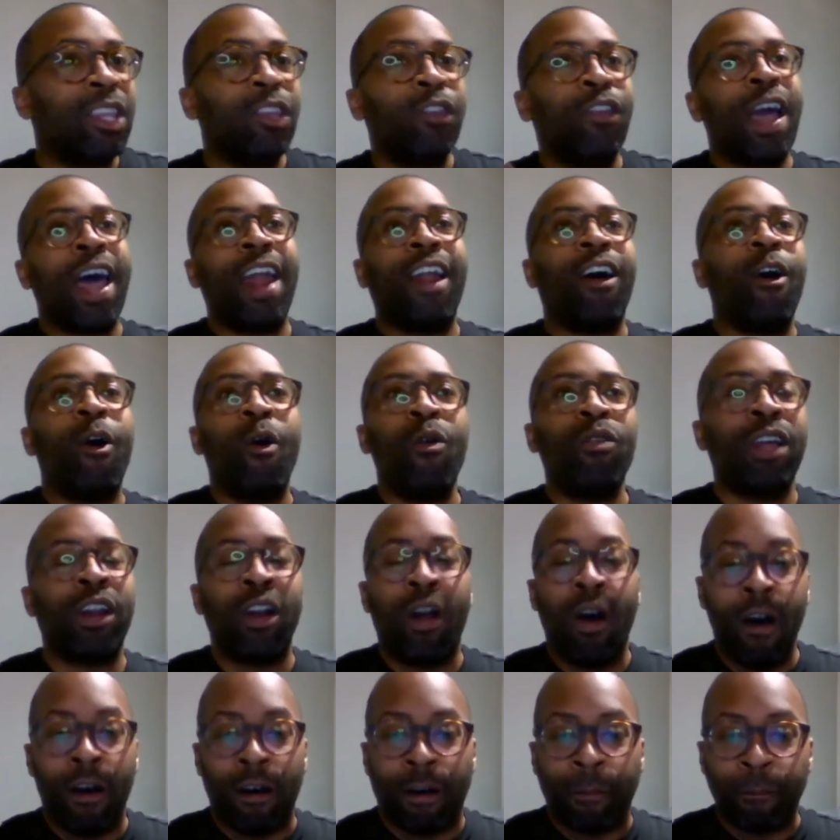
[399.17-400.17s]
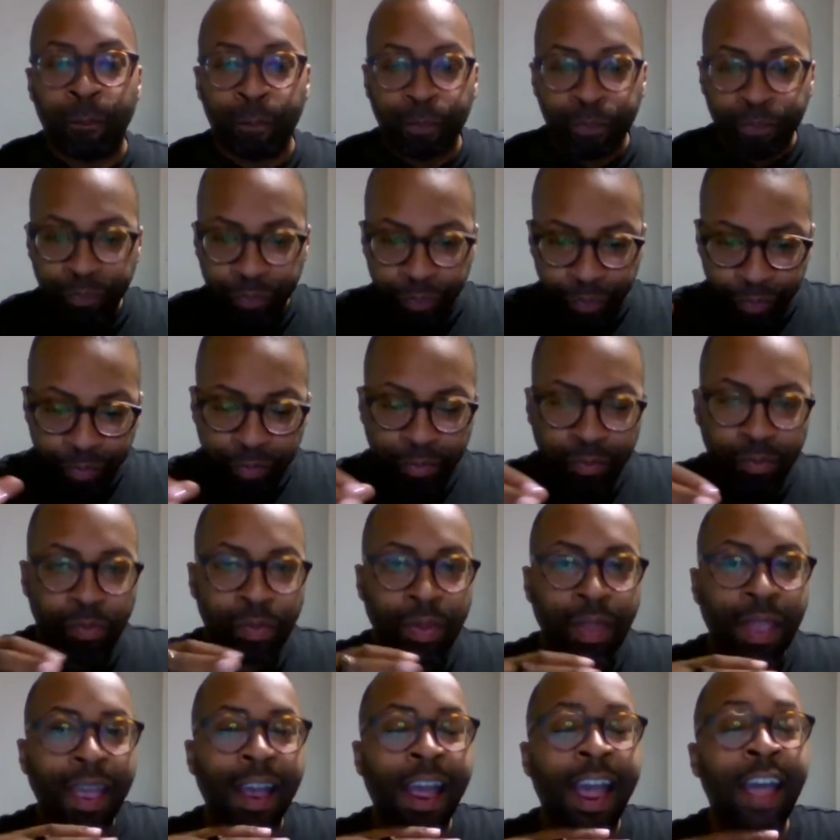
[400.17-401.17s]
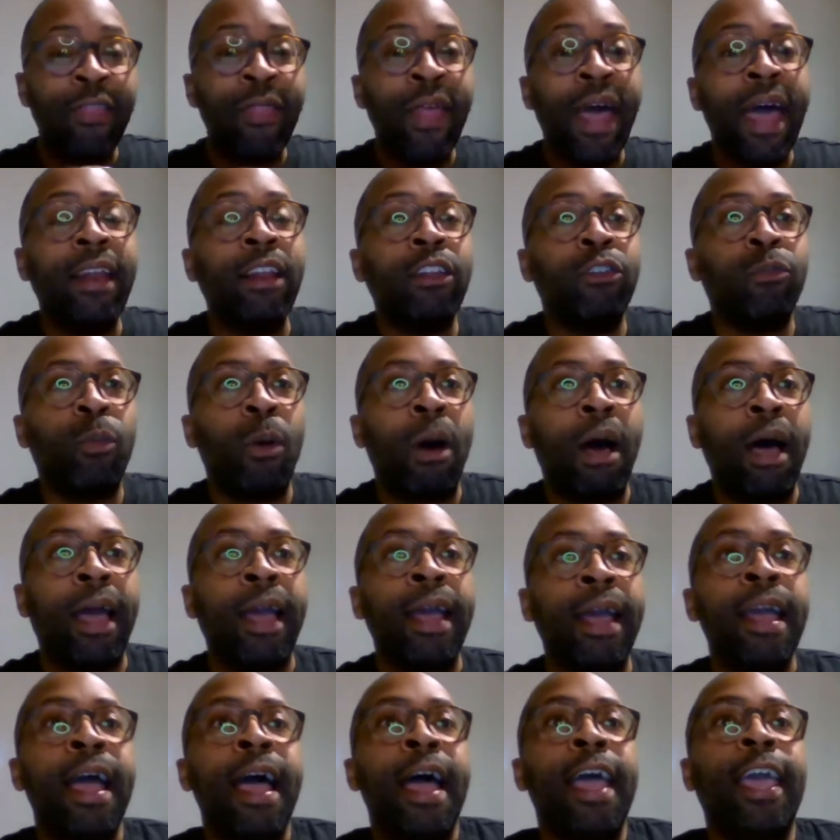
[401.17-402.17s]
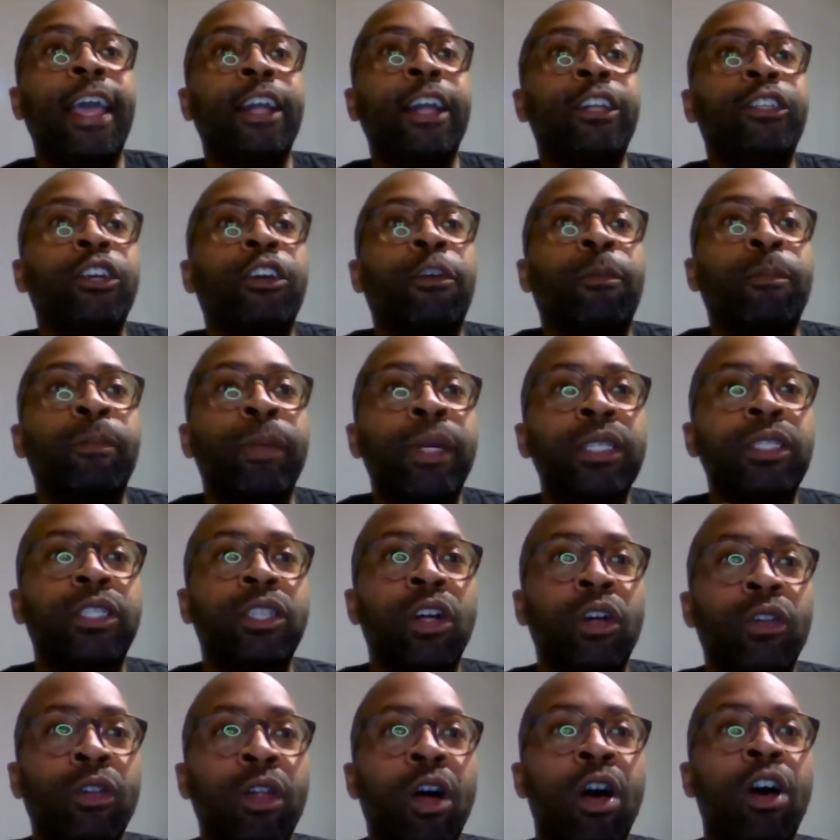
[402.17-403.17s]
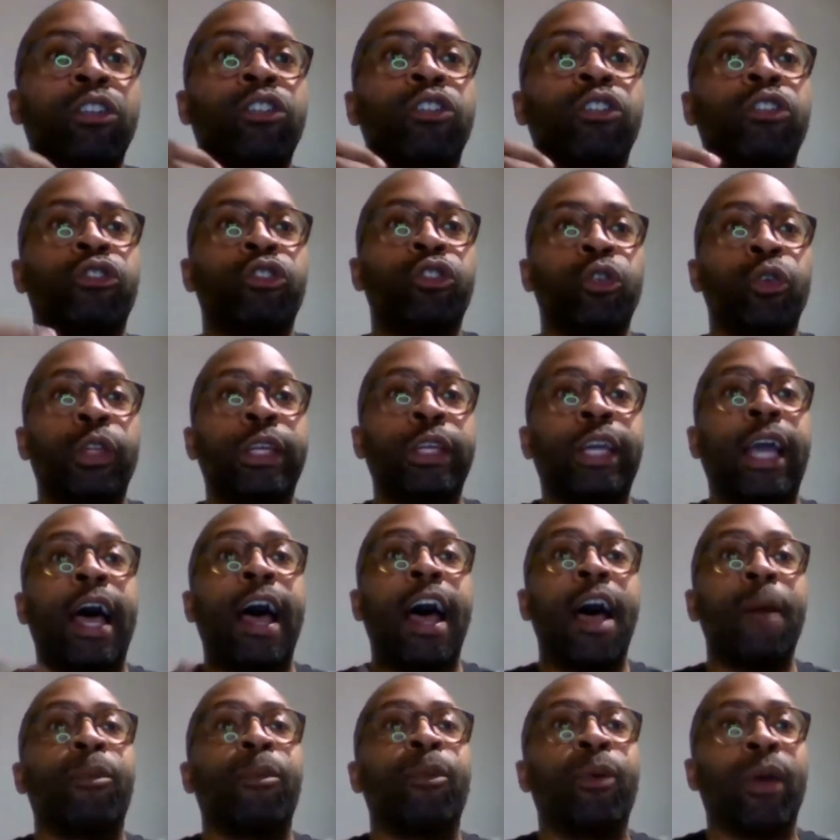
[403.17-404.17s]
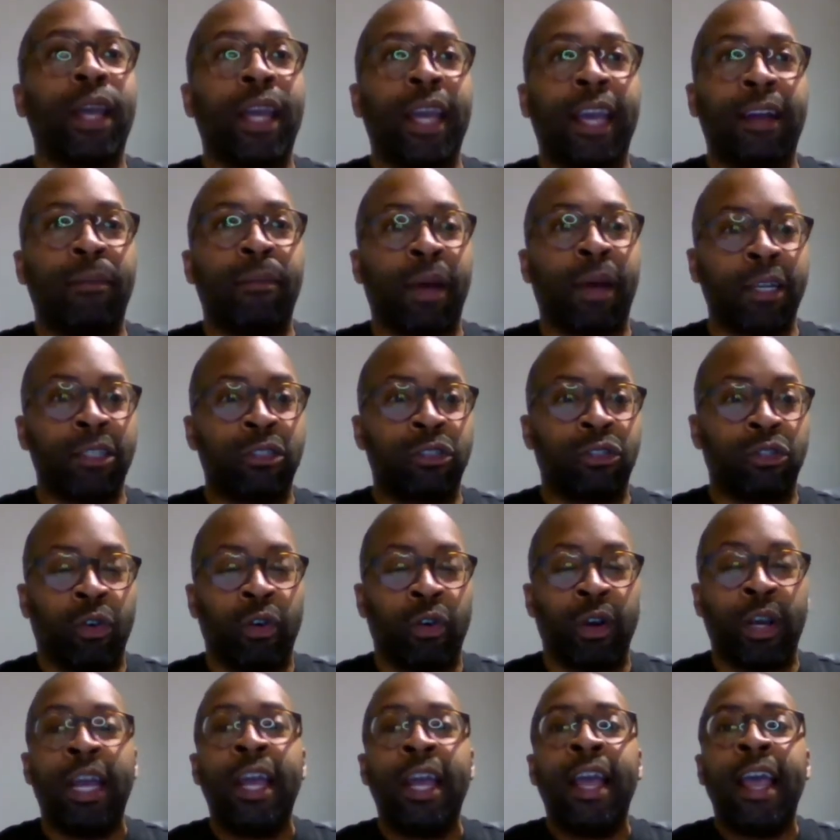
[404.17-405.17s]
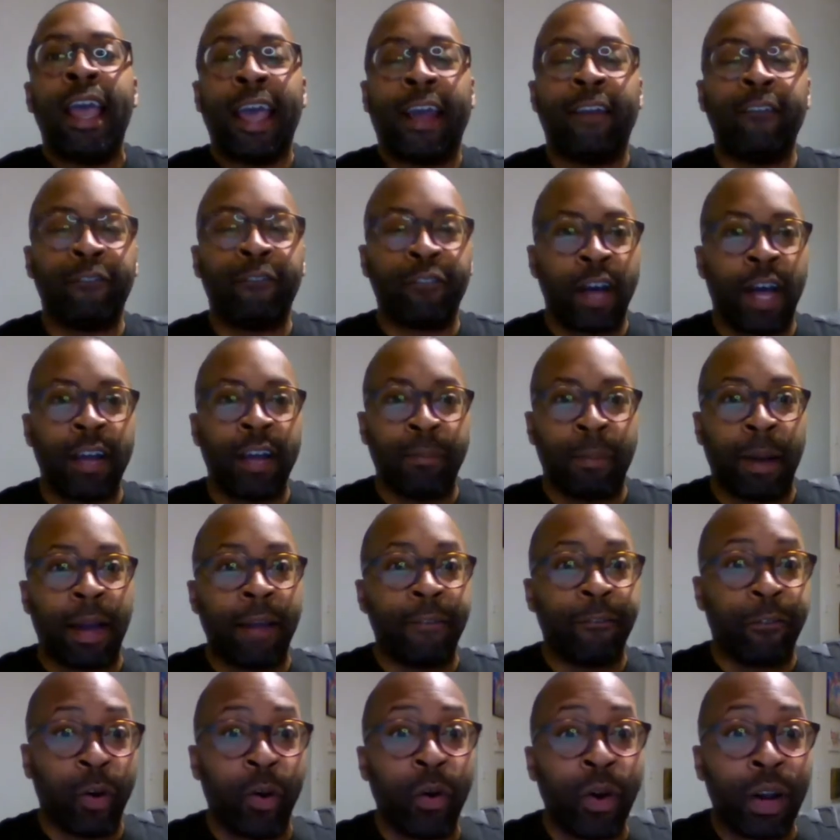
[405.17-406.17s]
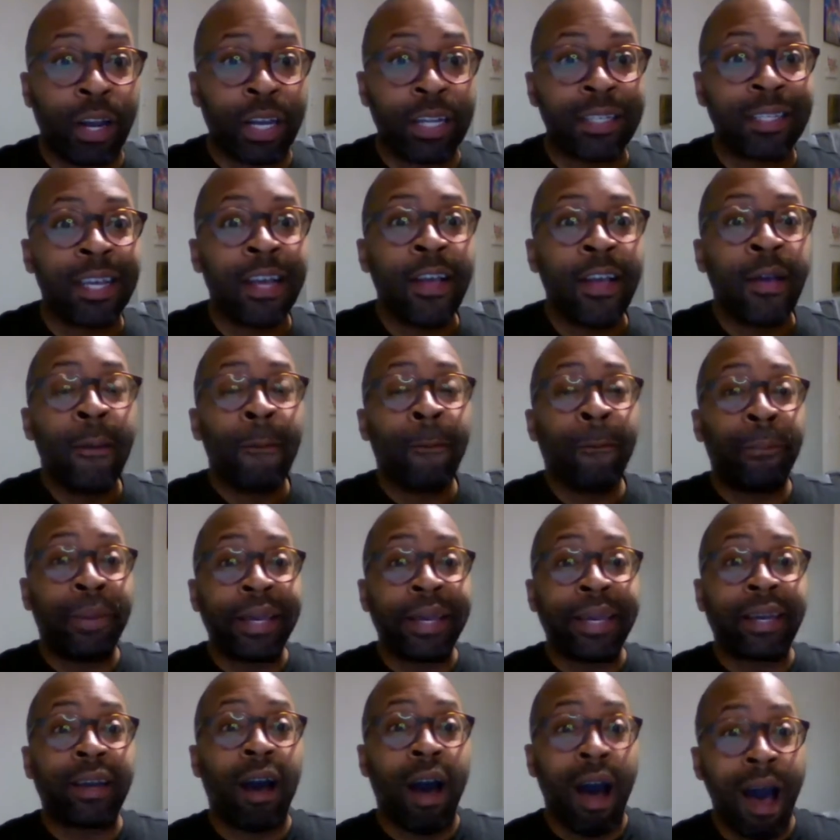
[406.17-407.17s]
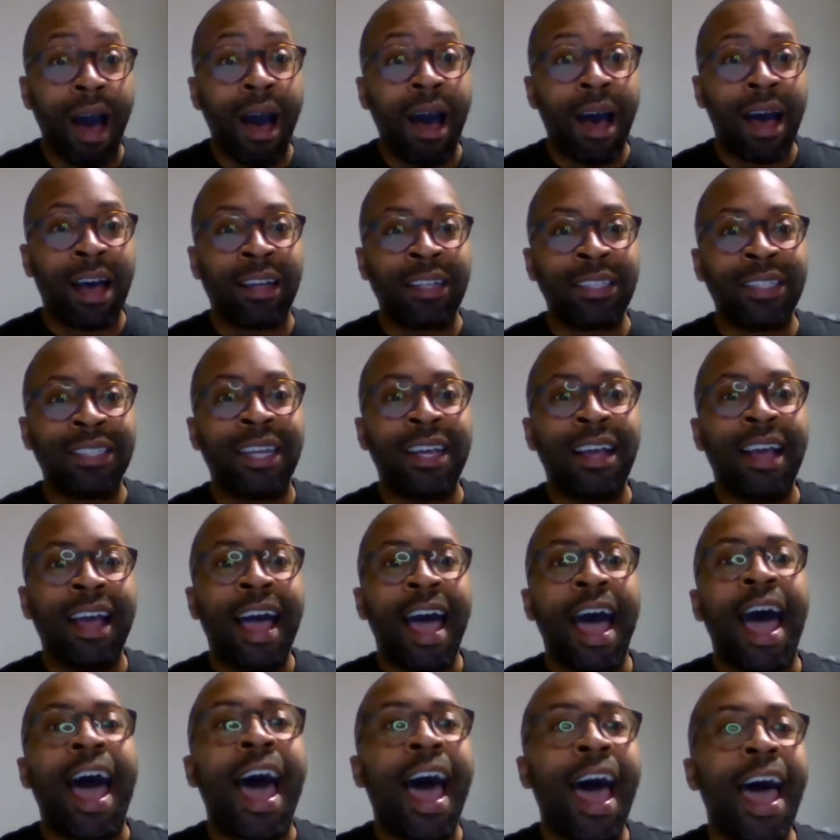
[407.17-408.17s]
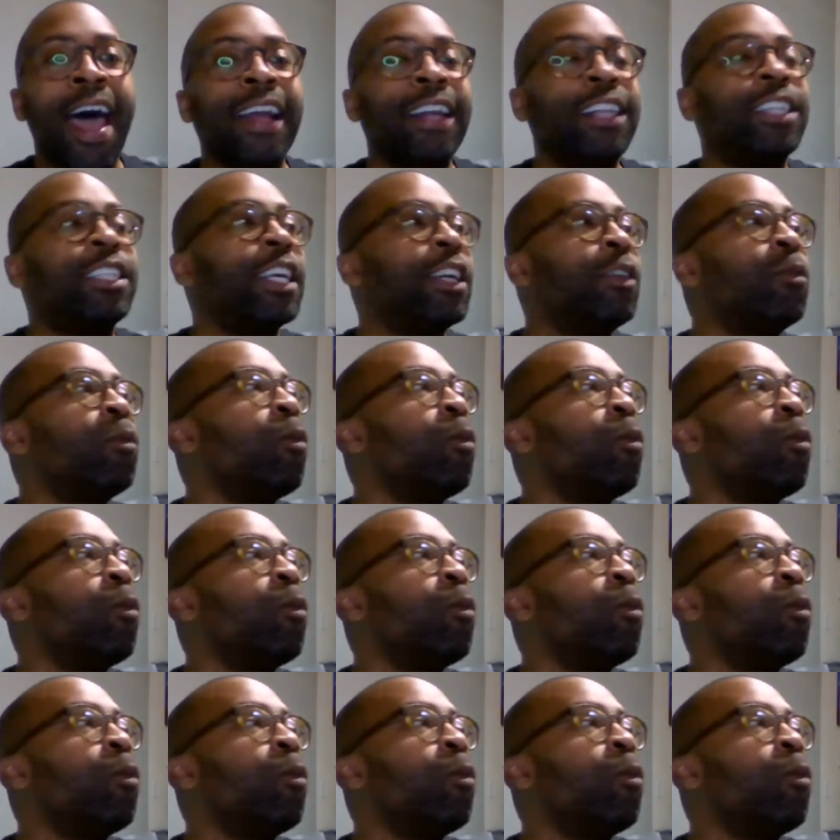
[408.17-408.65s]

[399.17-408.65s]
You got to own it all. And that is why it took me so long to truly operate in my story and find my voice, because I